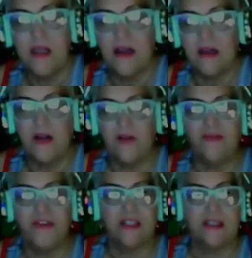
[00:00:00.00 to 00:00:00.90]
you know,
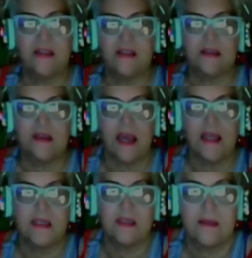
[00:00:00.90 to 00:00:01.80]
physics
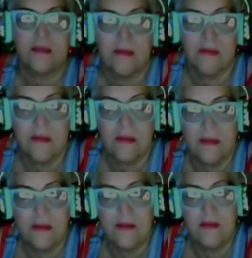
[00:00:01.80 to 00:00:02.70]
as
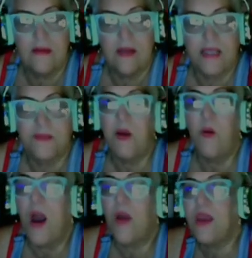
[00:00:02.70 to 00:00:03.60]
being
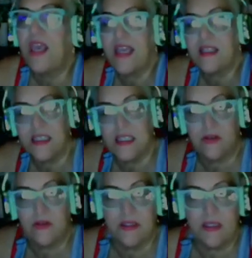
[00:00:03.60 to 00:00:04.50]
why we can't see
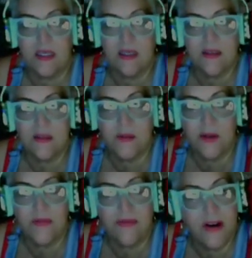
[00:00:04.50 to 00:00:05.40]
certain things when
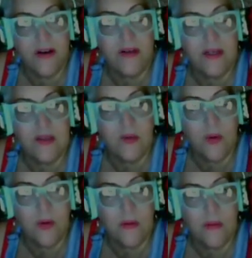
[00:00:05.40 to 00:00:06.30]
they're in front of us,
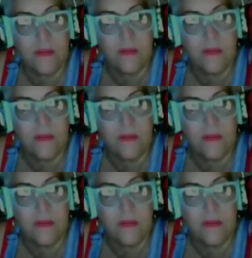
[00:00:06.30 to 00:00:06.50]
or